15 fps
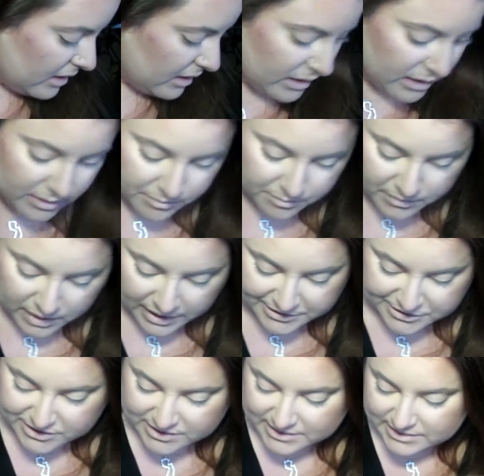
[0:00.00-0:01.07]
I
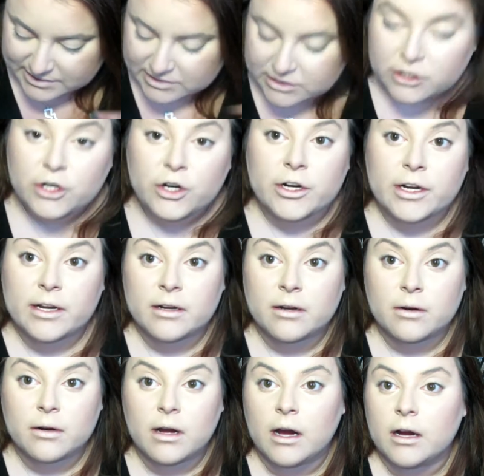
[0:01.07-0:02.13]
just couldn't
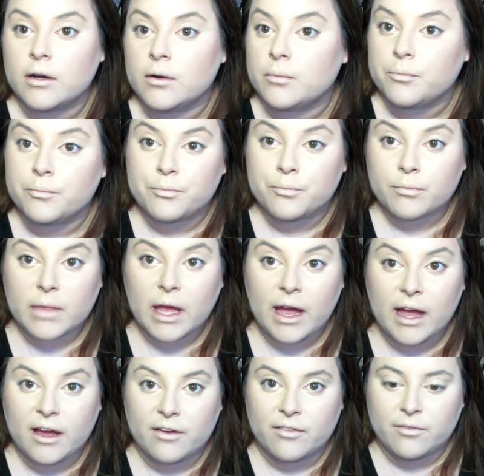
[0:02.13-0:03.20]

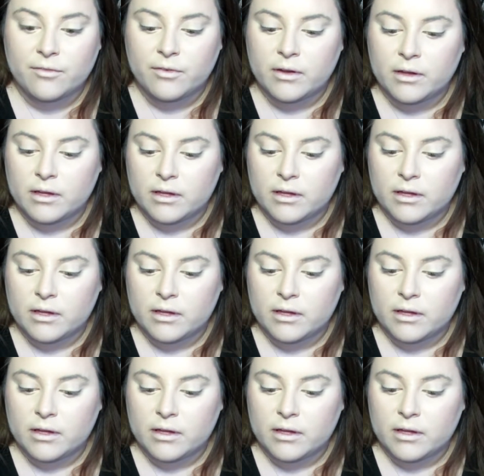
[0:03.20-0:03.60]
have